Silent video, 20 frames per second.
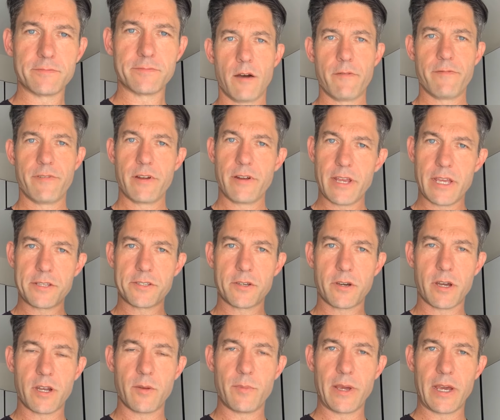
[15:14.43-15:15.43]
I'm very
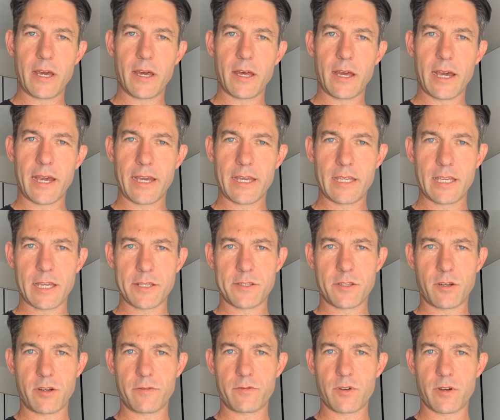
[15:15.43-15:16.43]
excited about a
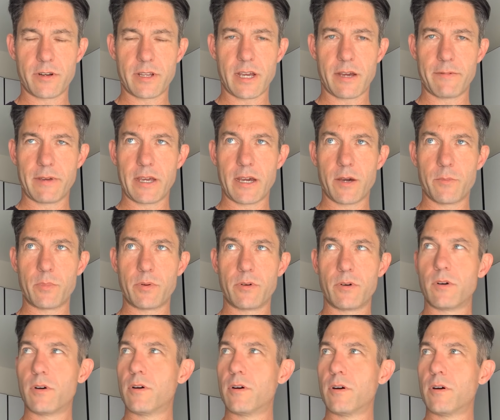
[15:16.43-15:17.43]
guest that I've got coming up
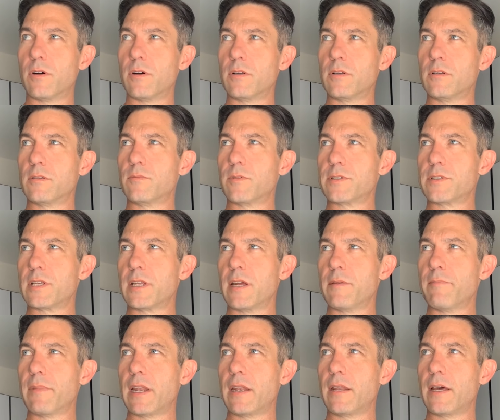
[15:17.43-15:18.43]
on, what's
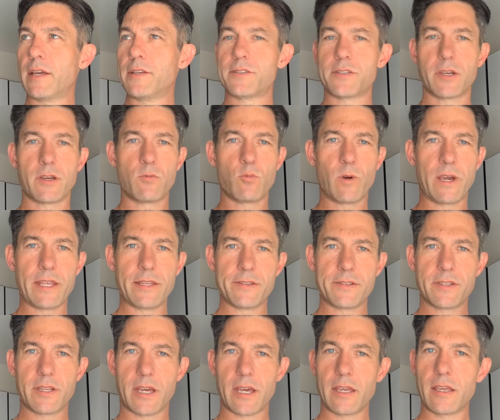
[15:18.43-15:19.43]
today, Monday, so
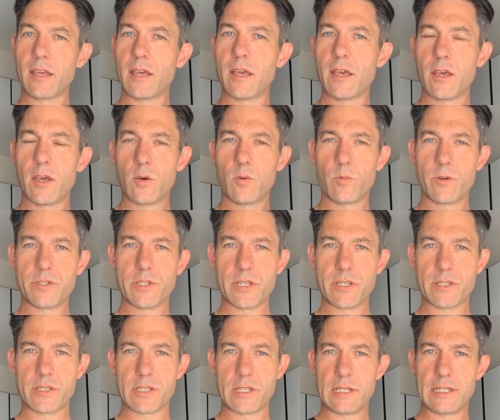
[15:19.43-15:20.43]
Wednesday, which
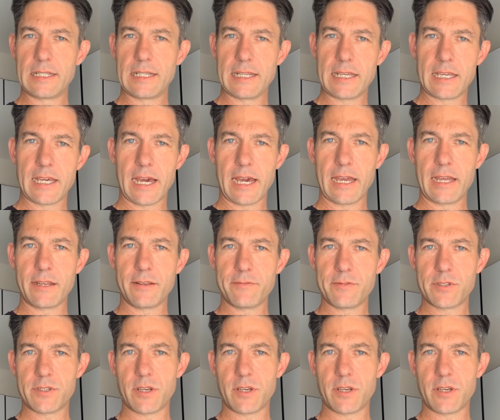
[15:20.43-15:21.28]
is Lily Kane.